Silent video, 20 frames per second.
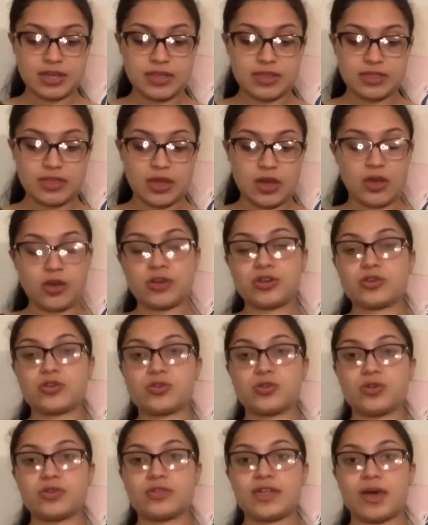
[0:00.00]
the
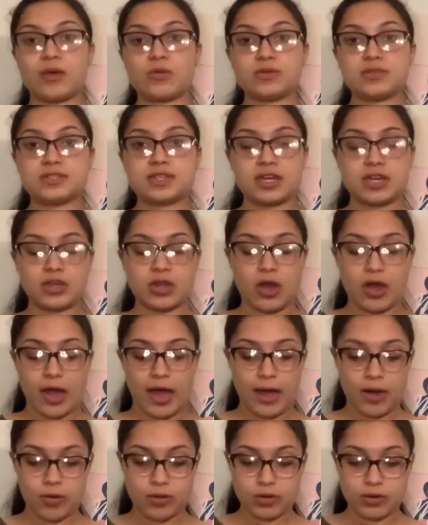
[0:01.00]
article that was in
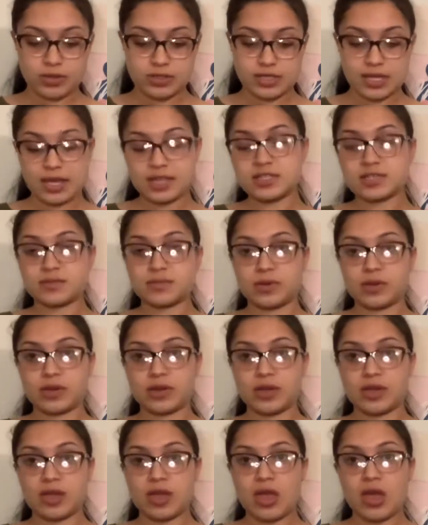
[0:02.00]
our
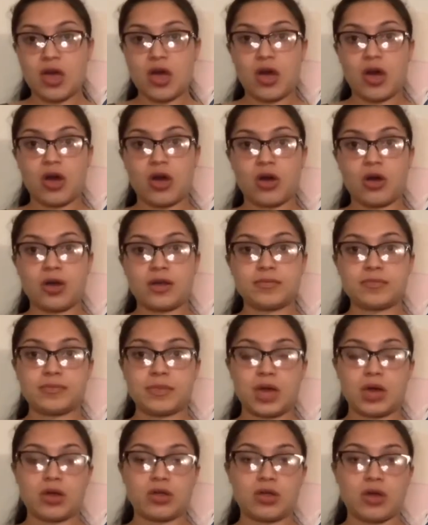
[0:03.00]
textbook on
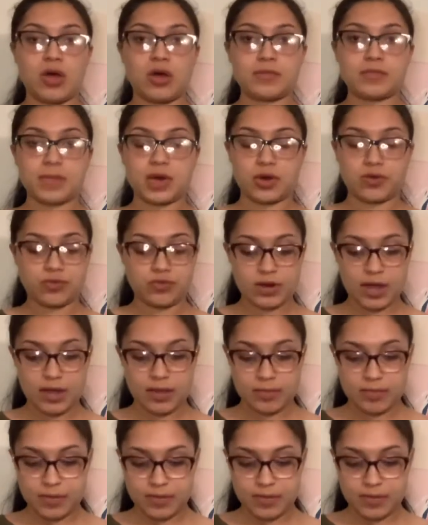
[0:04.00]
male rape.